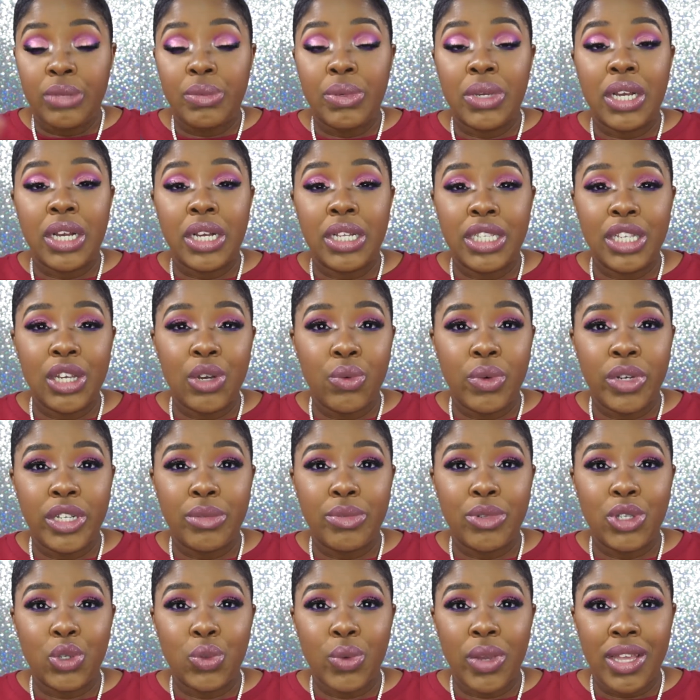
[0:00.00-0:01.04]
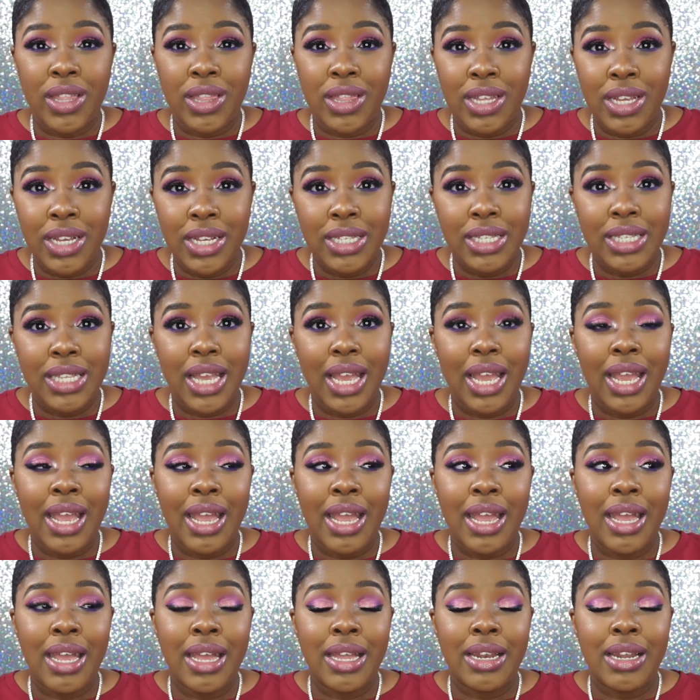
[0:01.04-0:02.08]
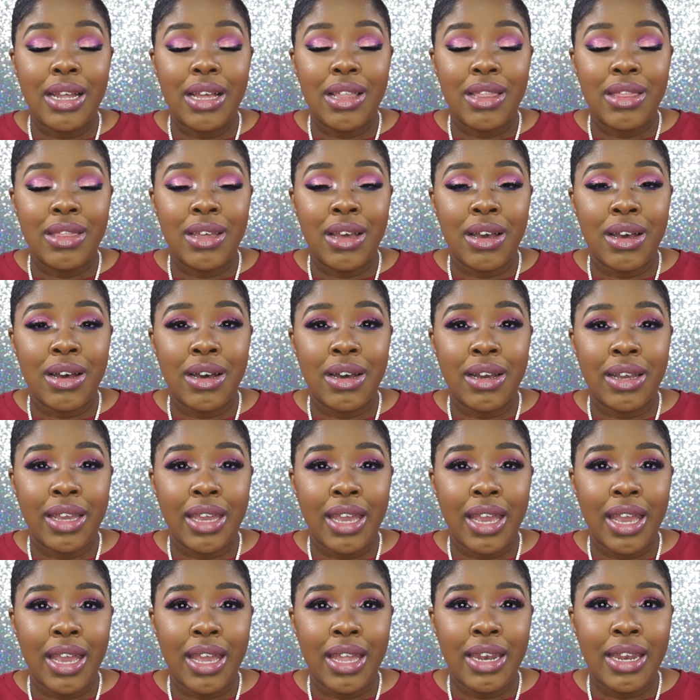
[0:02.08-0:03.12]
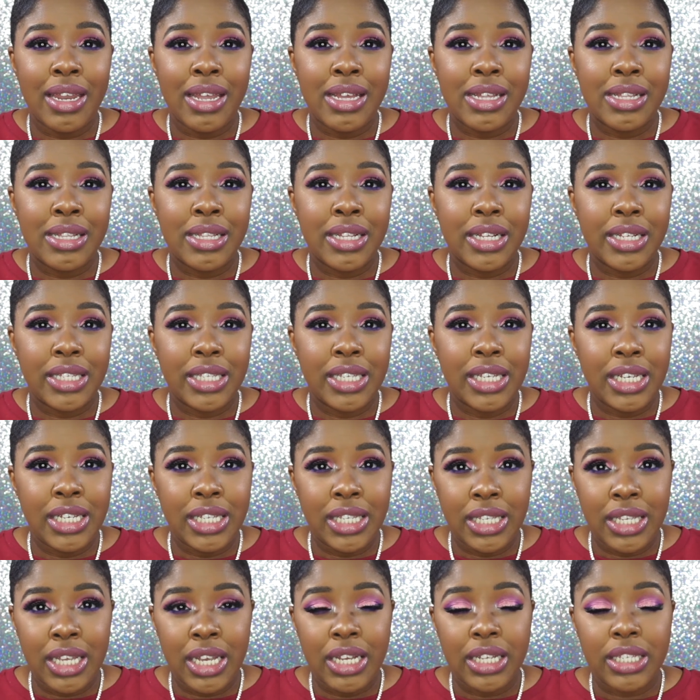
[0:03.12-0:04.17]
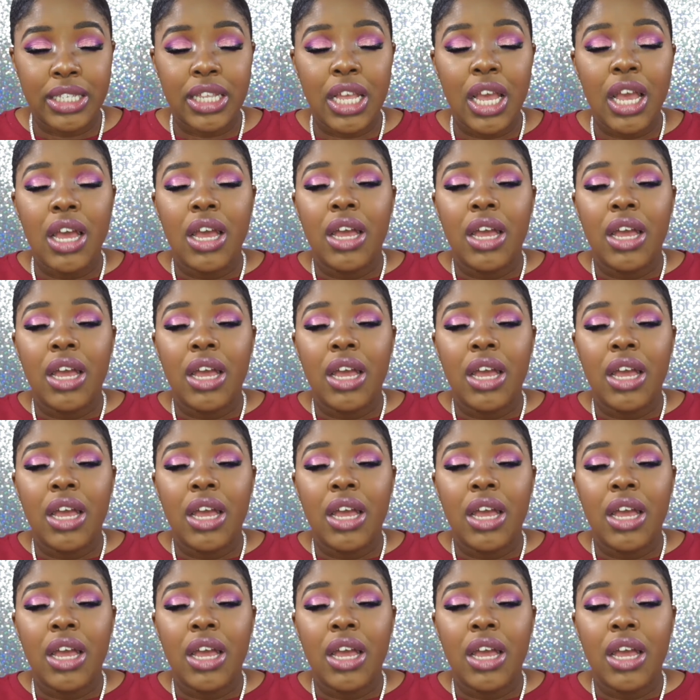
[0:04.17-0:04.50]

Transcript: because it was between this and the Canon T6.